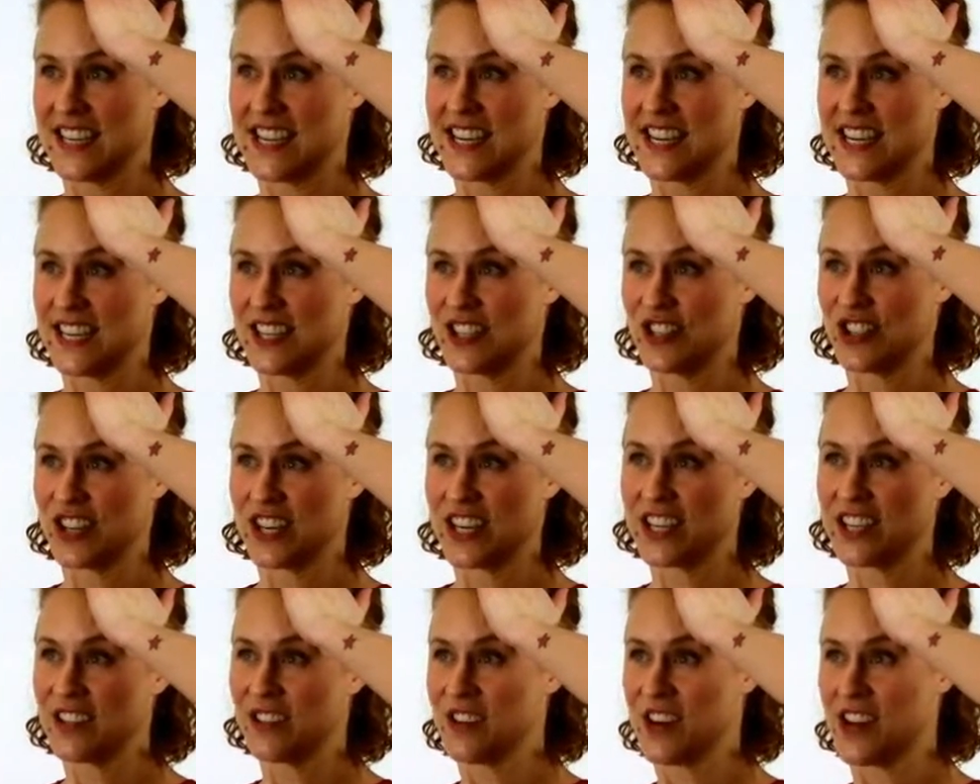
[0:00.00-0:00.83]
and try
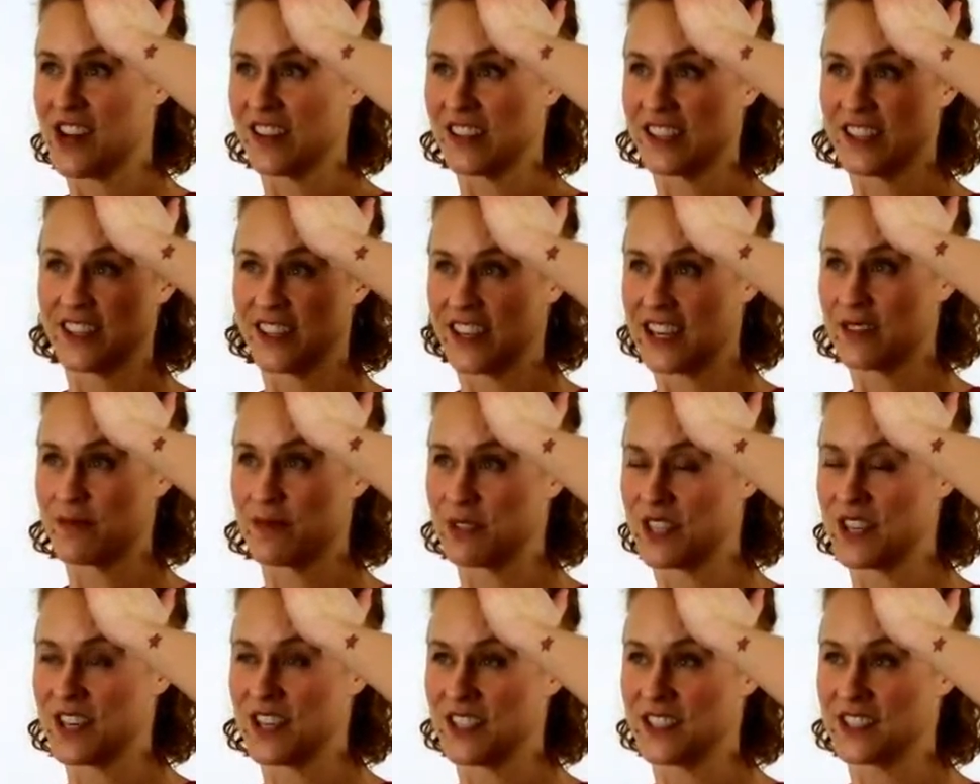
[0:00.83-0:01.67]
to go all Incredible
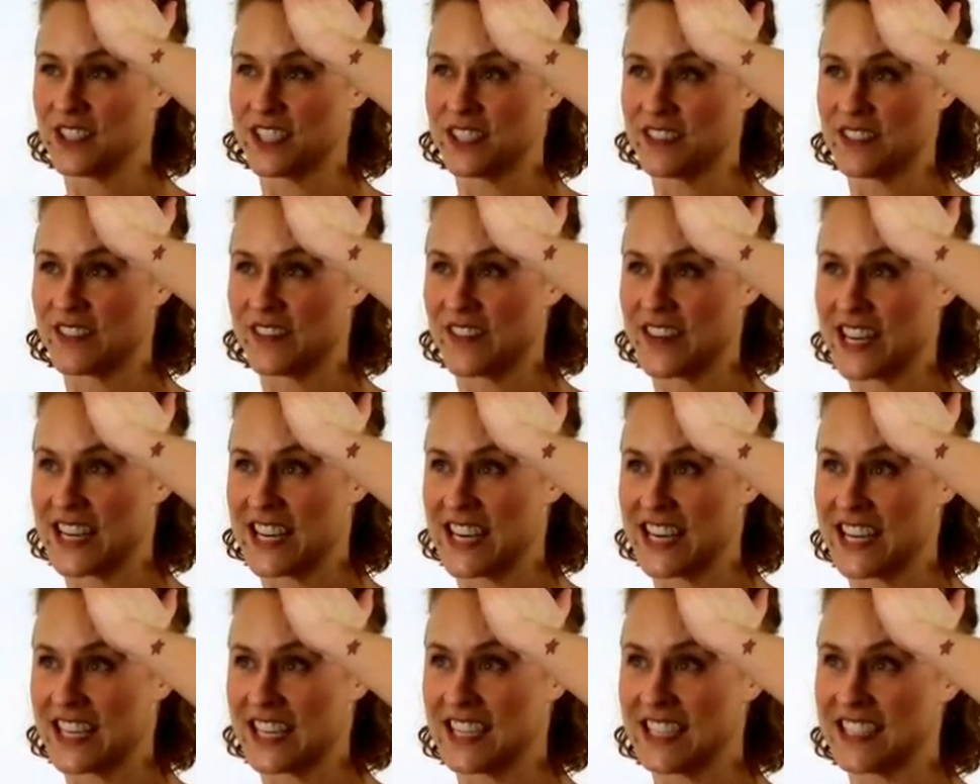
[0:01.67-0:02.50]
Hulk with my
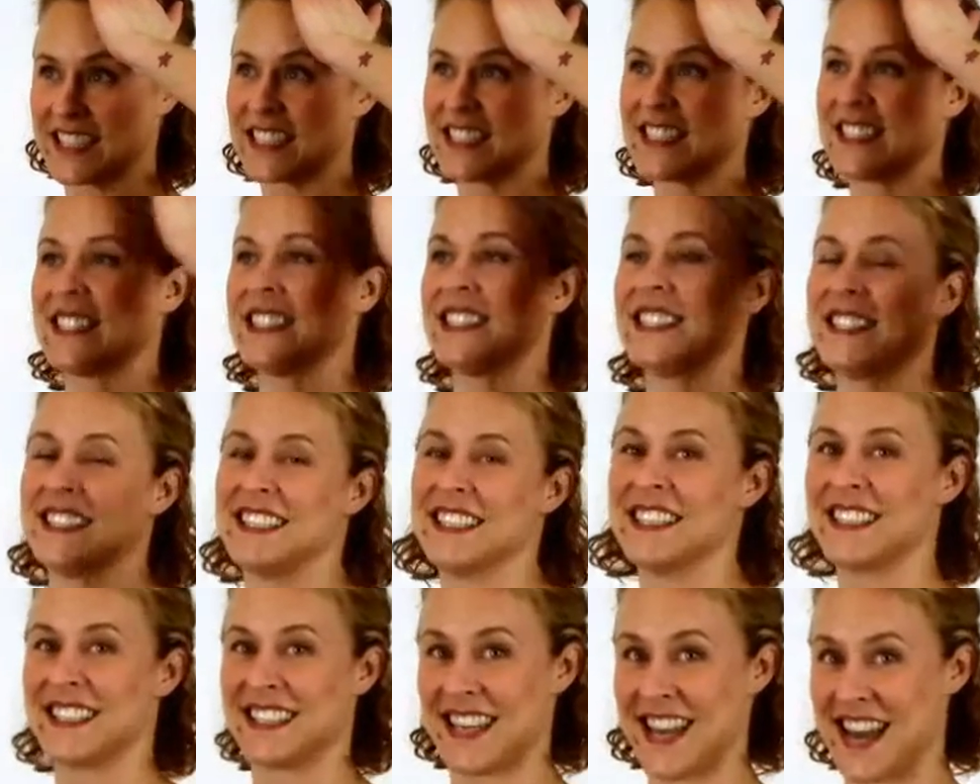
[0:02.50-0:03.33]
neck.
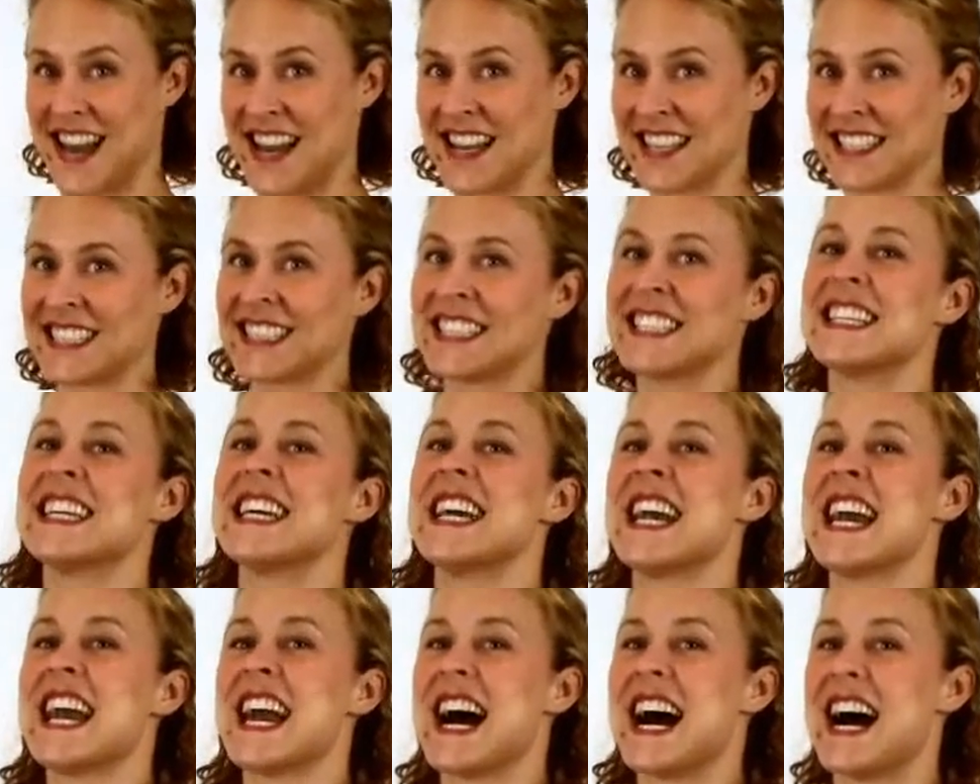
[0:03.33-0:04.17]
Yeah?
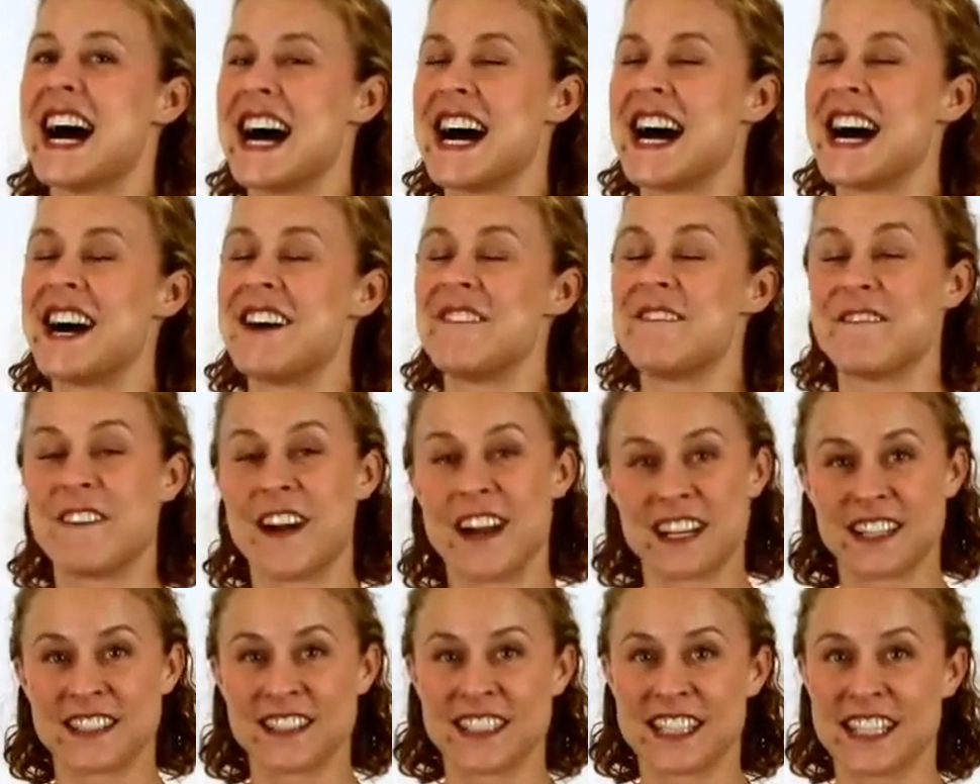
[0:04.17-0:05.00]

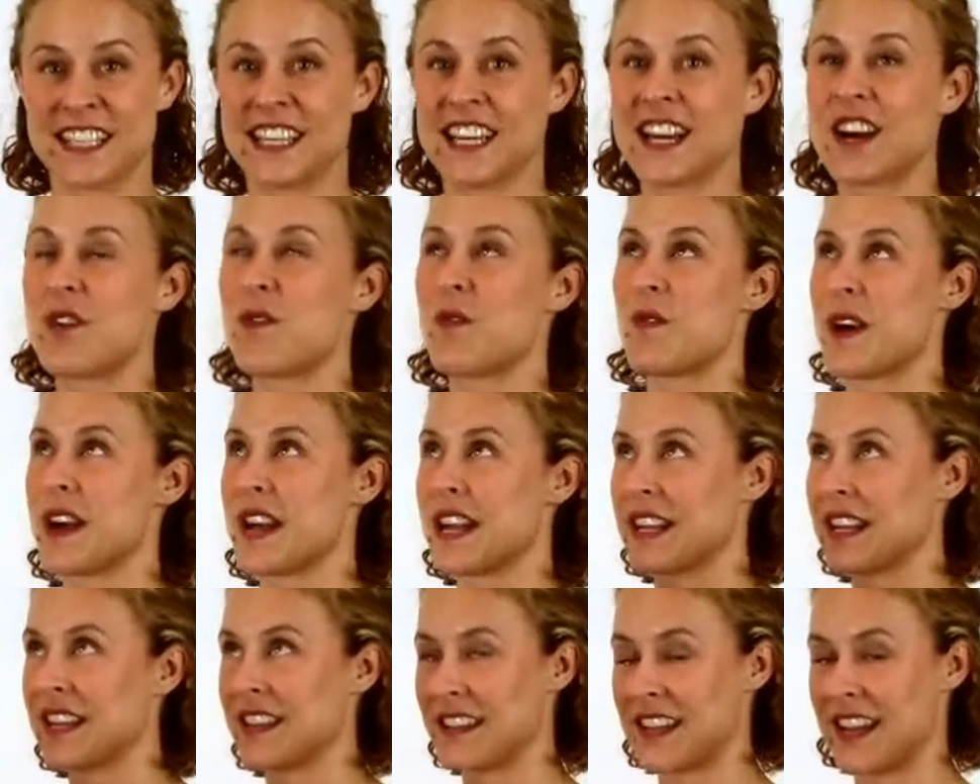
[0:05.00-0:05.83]
Finally,
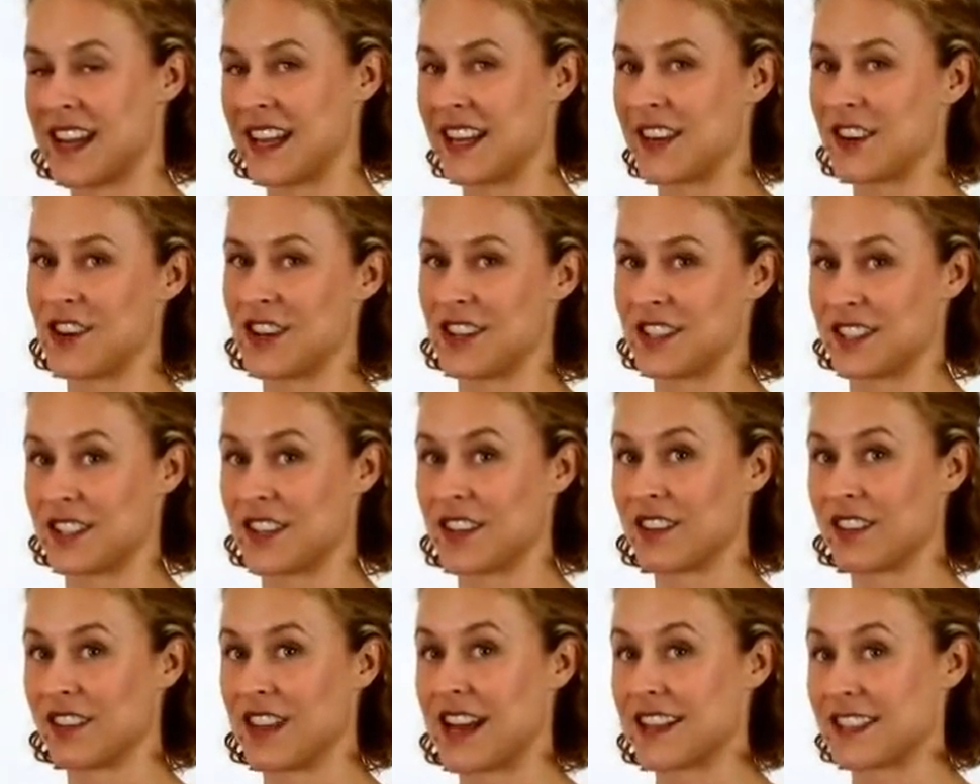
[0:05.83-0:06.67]
one that
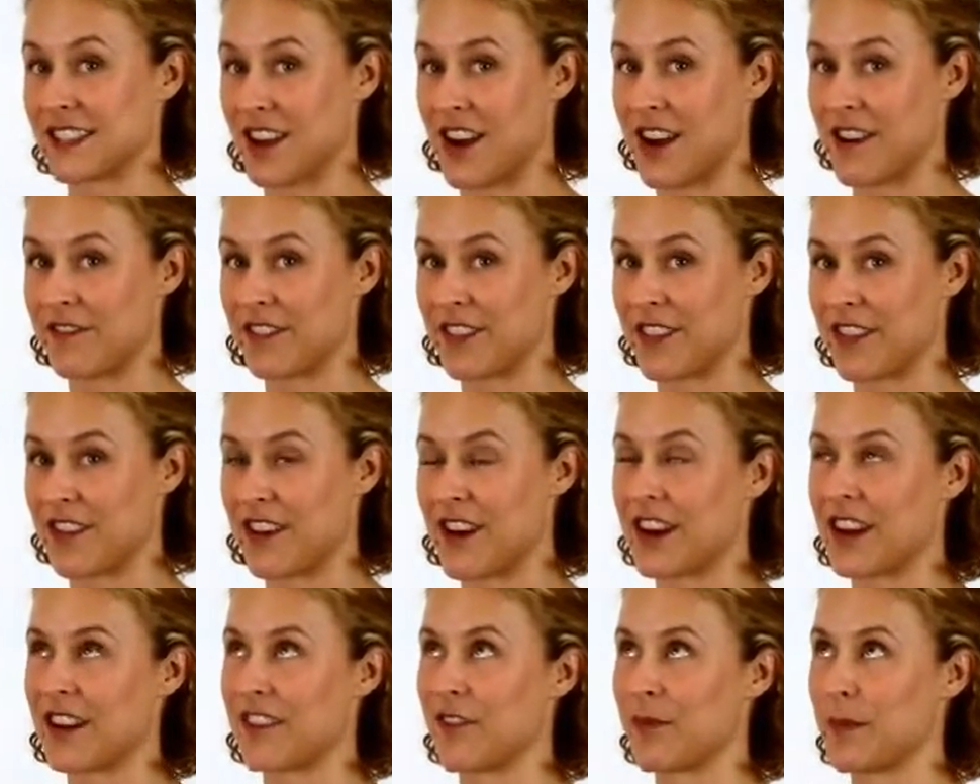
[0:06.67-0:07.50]
is less often
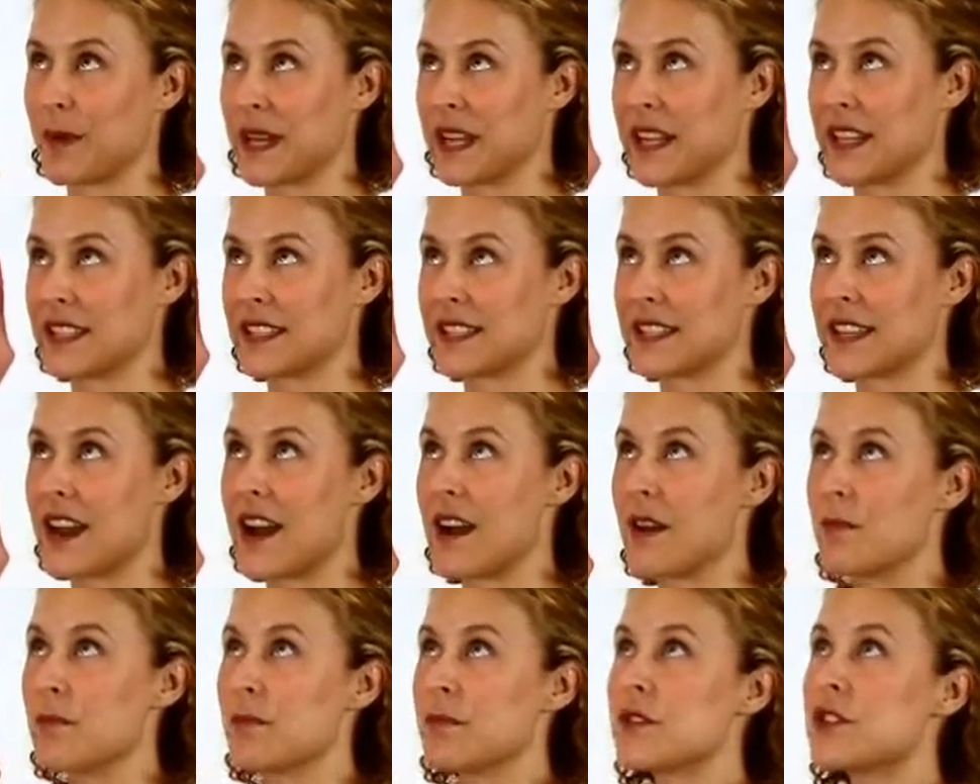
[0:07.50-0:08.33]
thought of, but it's
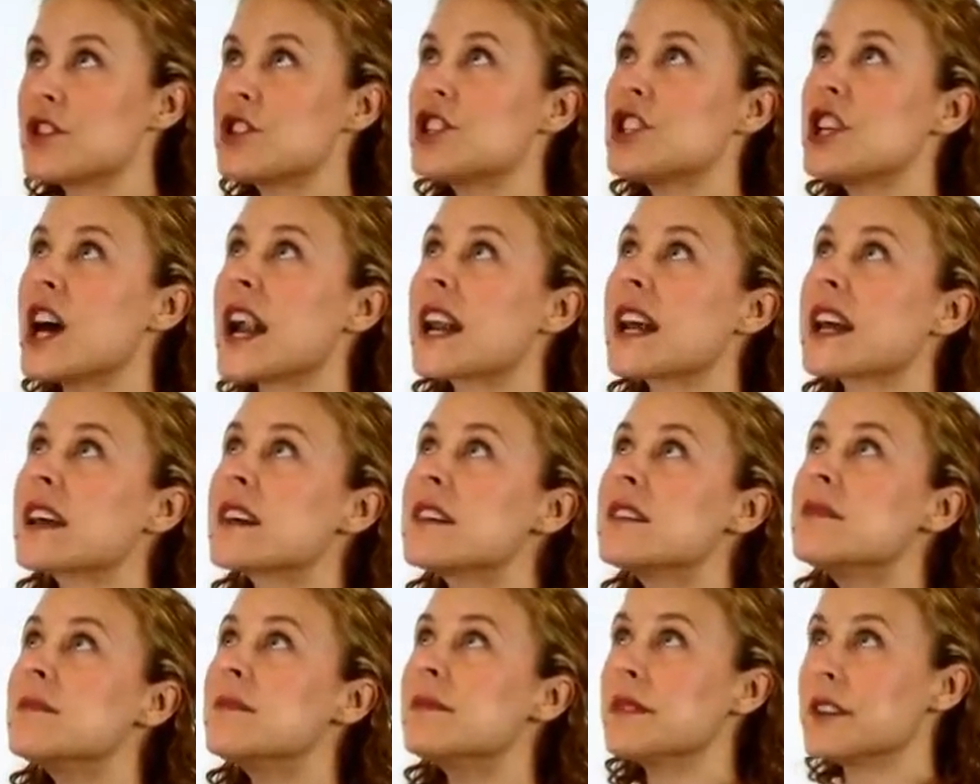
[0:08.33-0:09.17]

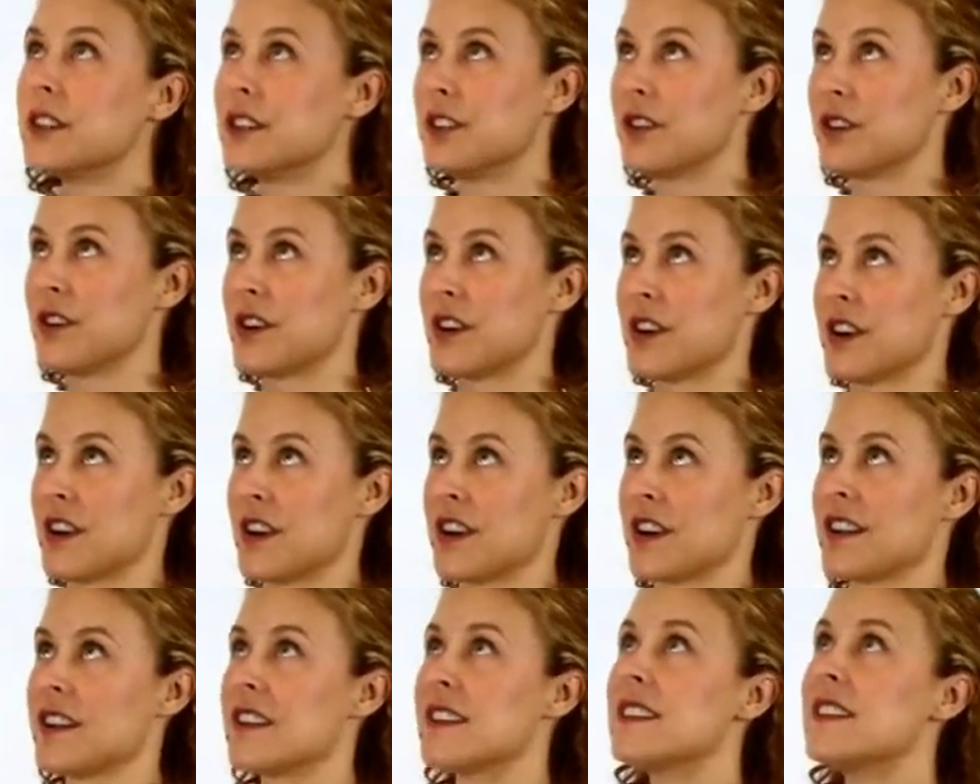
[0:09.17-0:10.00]
jutting
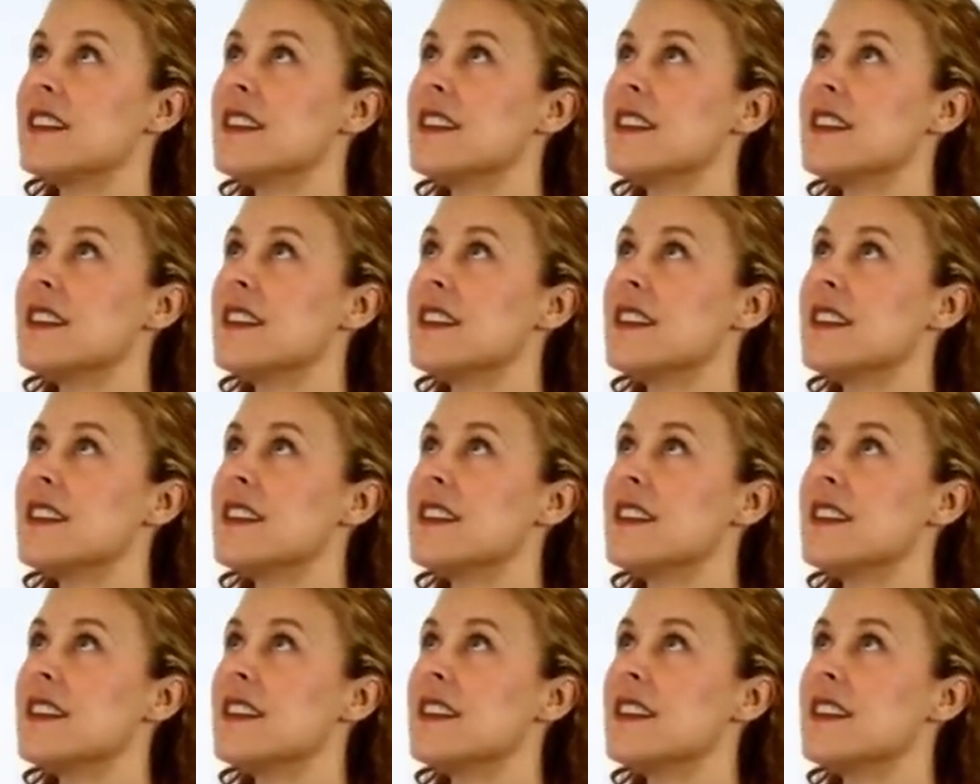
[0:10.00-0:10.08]
your